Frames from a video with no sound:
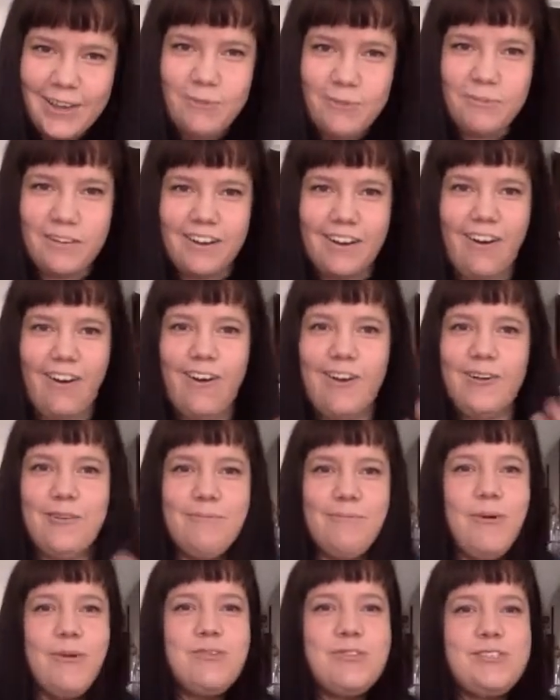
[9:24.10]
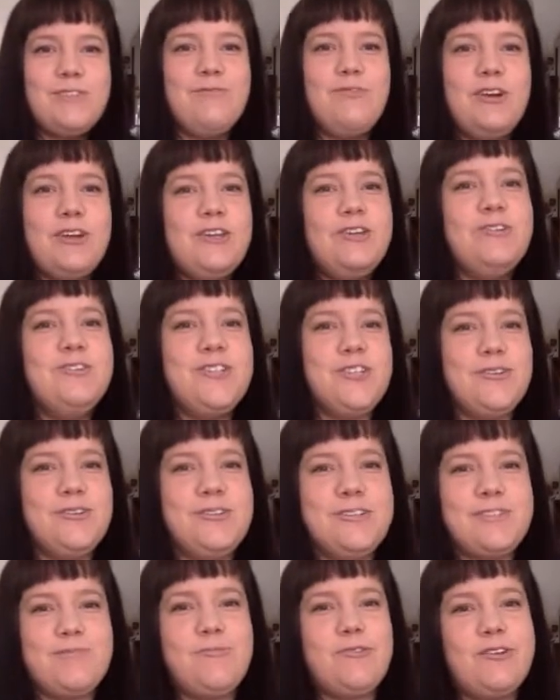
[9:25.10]
when all, most of what you do
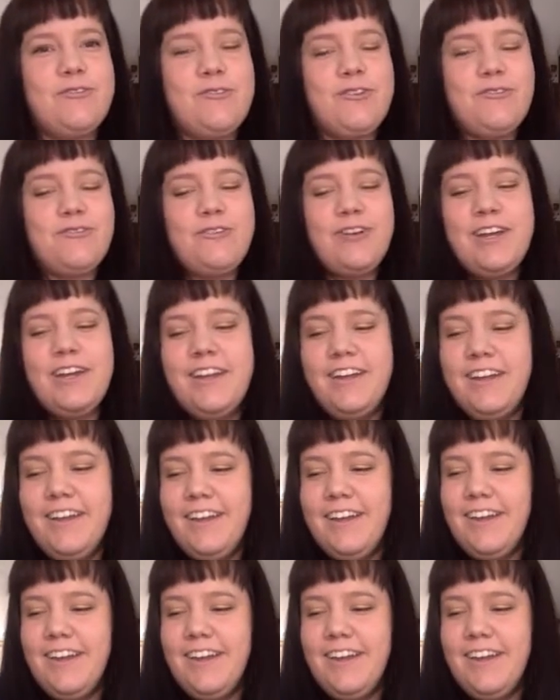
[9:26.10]
is work for free.